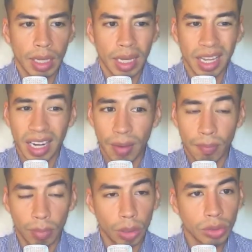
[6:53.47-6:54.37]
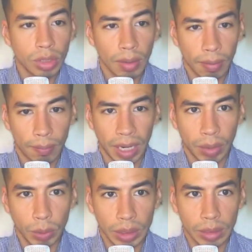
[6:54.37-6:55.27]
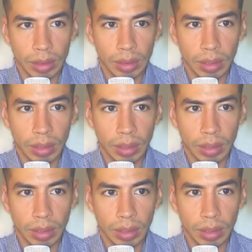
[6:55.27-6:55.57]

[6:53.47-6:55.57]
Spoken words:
and at most bi-weekly,